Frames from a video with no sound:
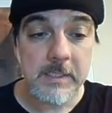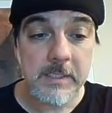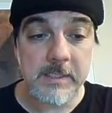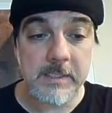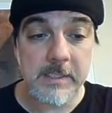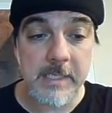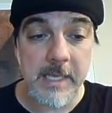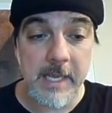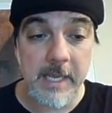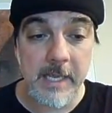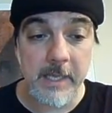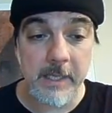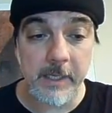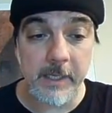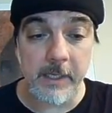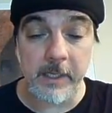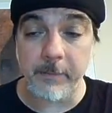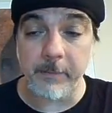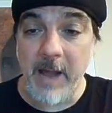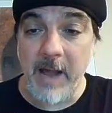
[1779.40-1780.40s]

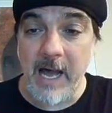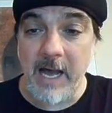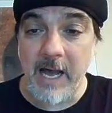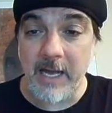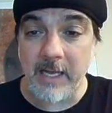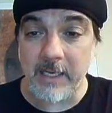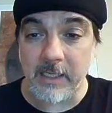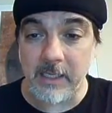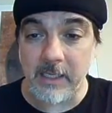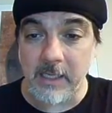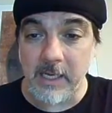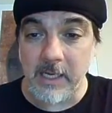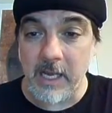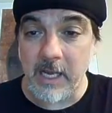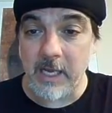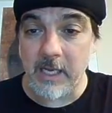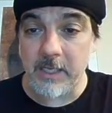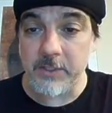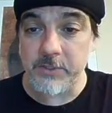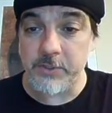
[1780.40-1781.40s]

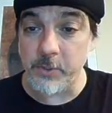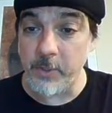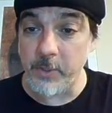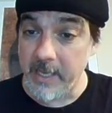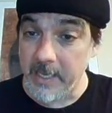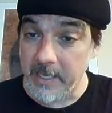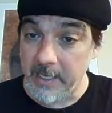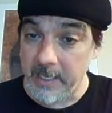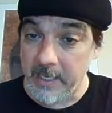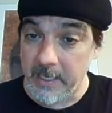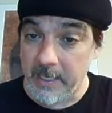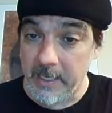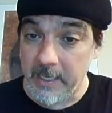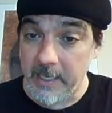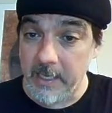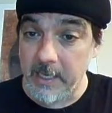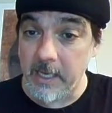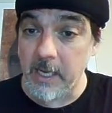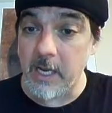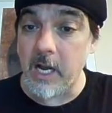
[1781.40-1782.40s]
Serbarla. So
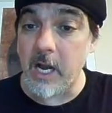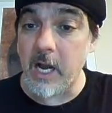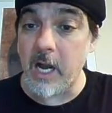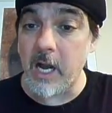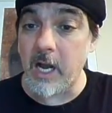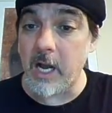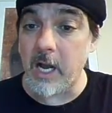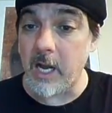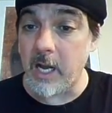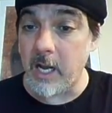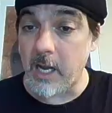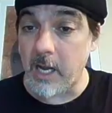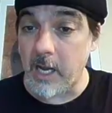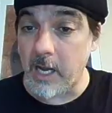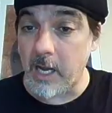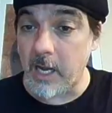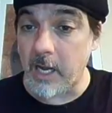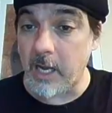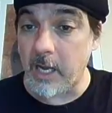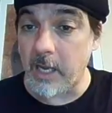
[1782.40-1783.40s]
A, A,
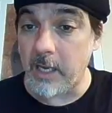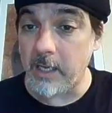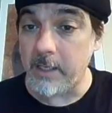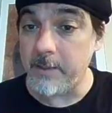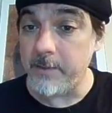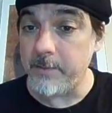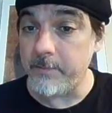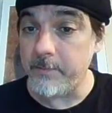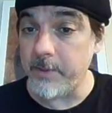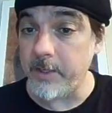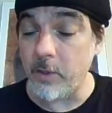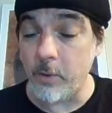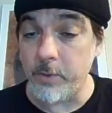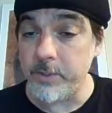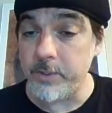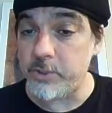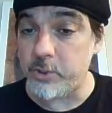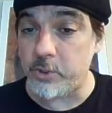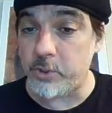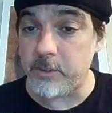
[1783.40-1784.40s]
A. Right,
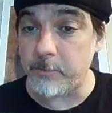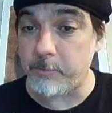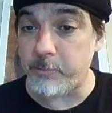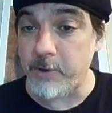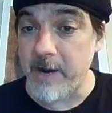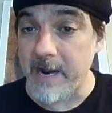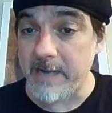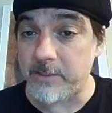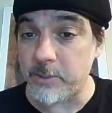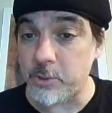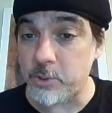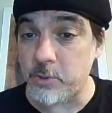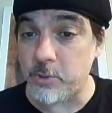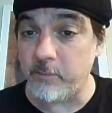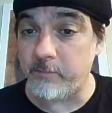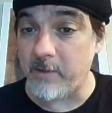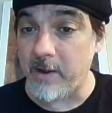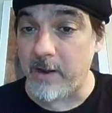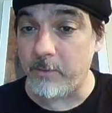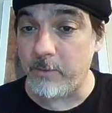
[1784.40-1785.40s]
always good to practice
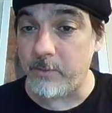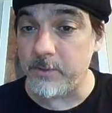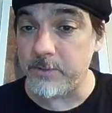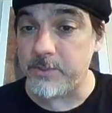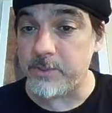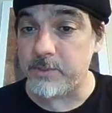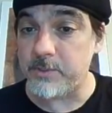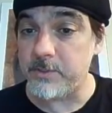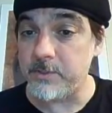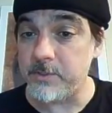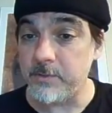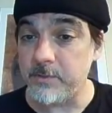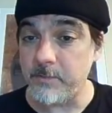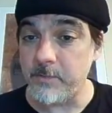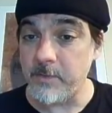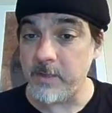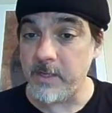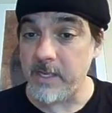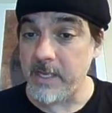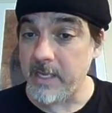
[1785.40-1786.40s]
your vowels.
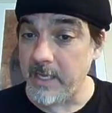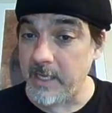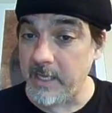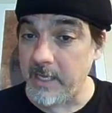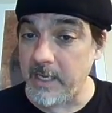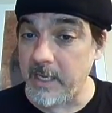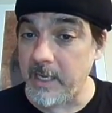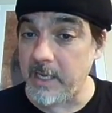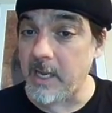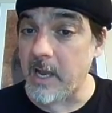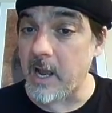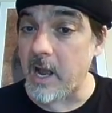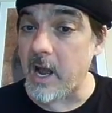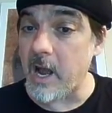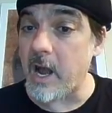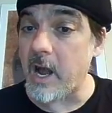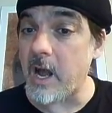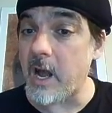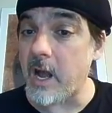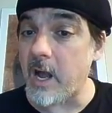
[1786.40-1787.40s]
E, a,
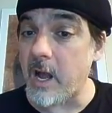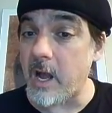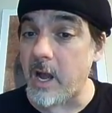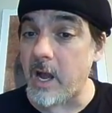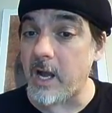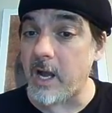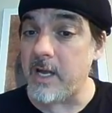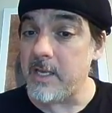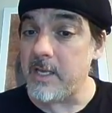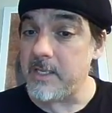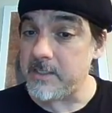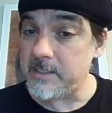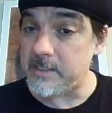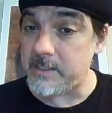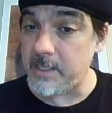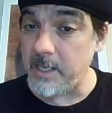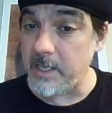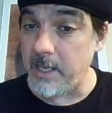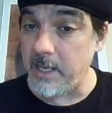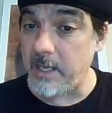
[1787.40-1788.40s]
a,
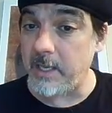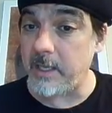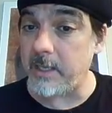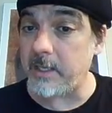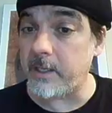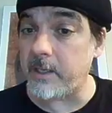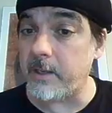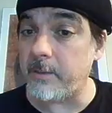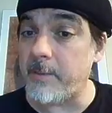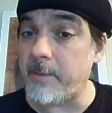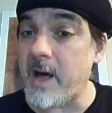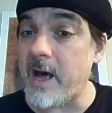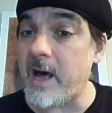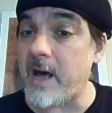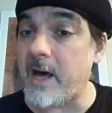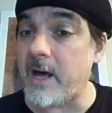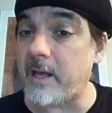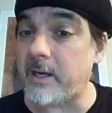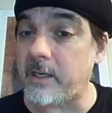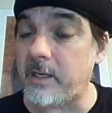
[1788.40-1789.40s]

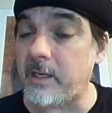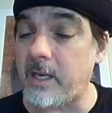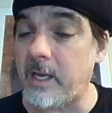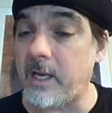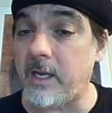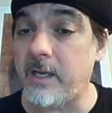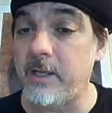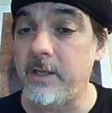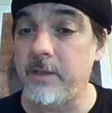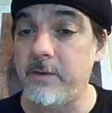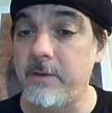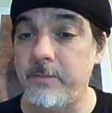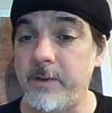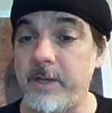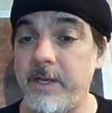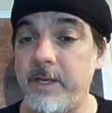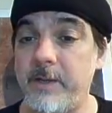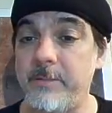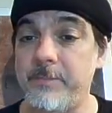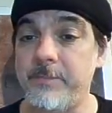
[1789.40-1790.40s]
serbarla.
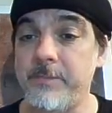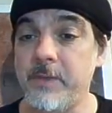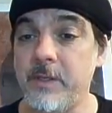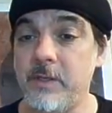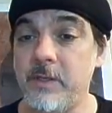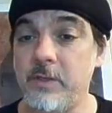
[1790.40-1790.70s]
Right,